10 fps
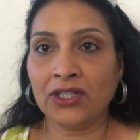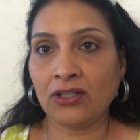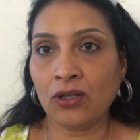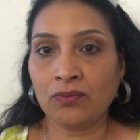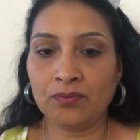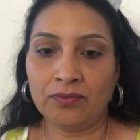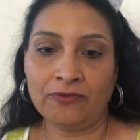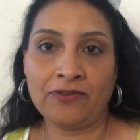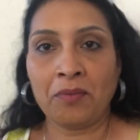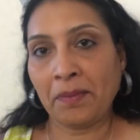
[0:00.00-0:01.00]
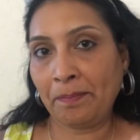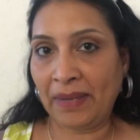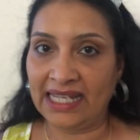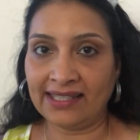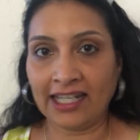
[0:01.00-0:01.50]
you know, from a
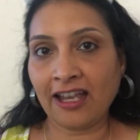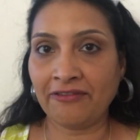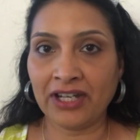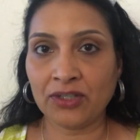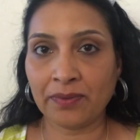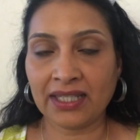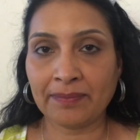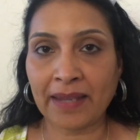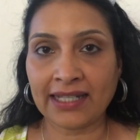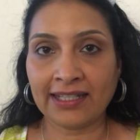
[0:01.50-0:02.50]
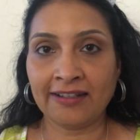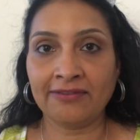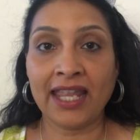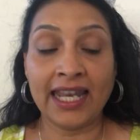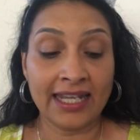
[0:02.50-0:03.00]
basic coverage perspective,
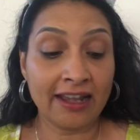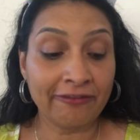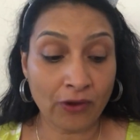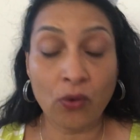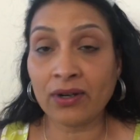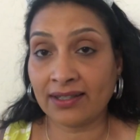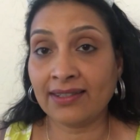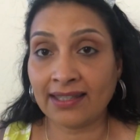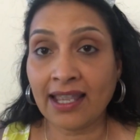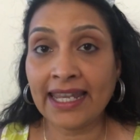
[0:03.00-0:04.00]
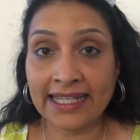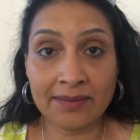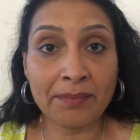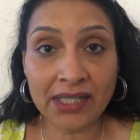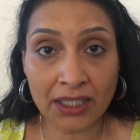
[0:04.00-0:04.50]
and of course it's
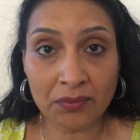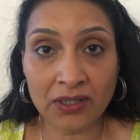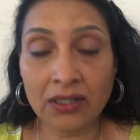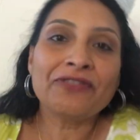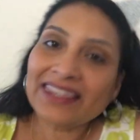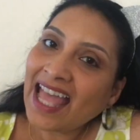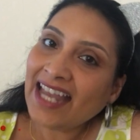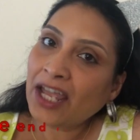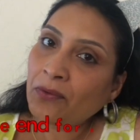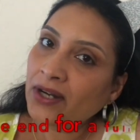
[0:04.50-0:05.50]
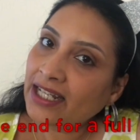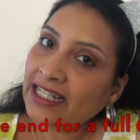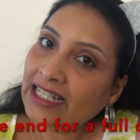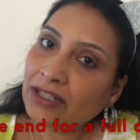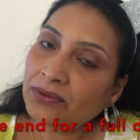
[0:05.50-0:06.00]
buildable. So with that, I want to
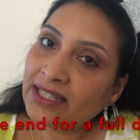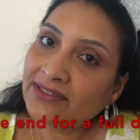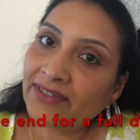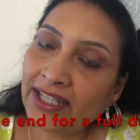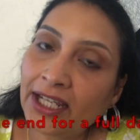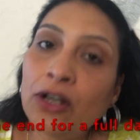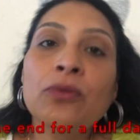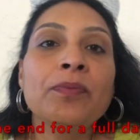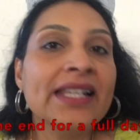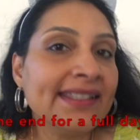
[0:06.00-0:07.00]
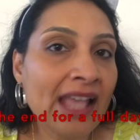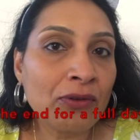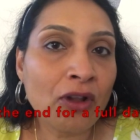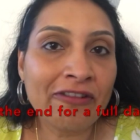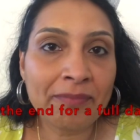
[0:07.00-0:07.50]
conclude this video. Please
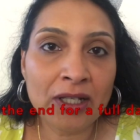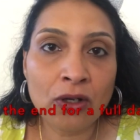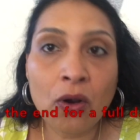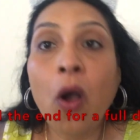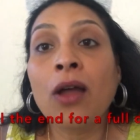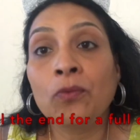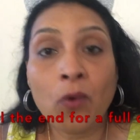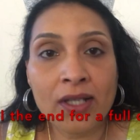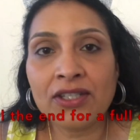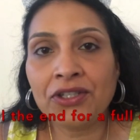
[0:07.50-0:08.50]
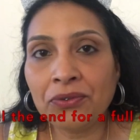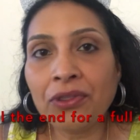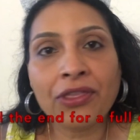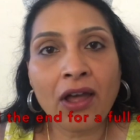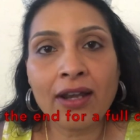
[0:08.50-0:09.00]
sound off below on what you
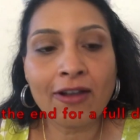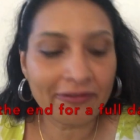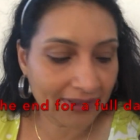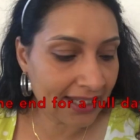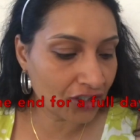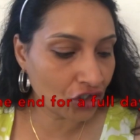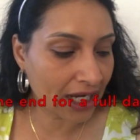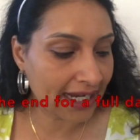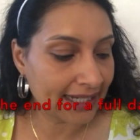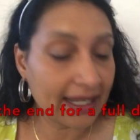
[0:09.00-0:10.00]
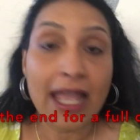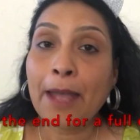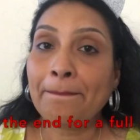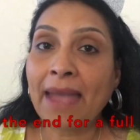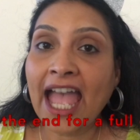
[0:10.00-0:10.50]
thought of this shade
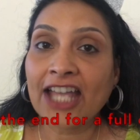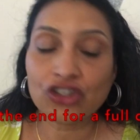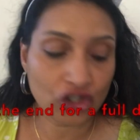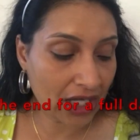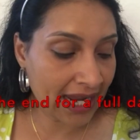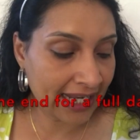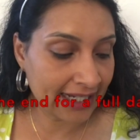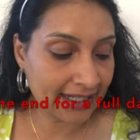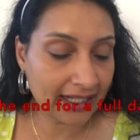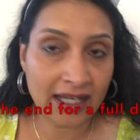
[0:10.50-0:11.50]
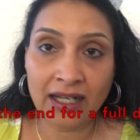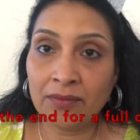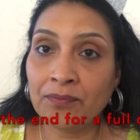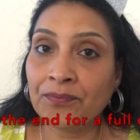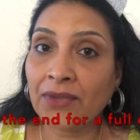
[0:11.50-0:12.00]
match, and
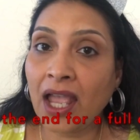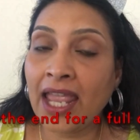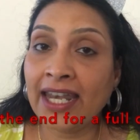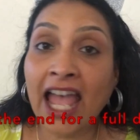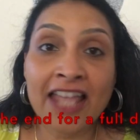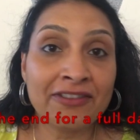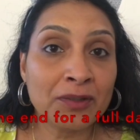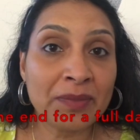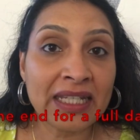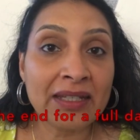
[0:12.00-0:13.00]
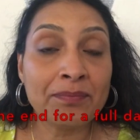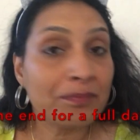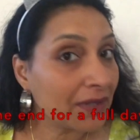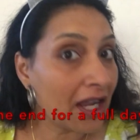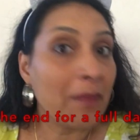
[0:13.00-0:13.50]
I will be
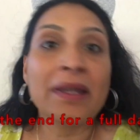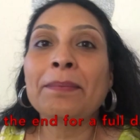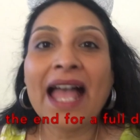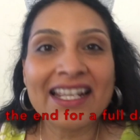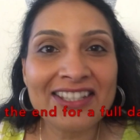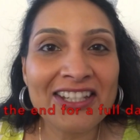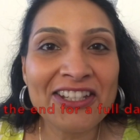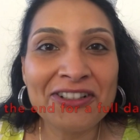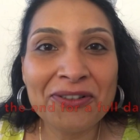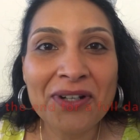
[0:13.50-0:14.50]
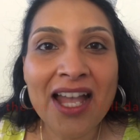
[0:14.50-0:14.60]
coming back to you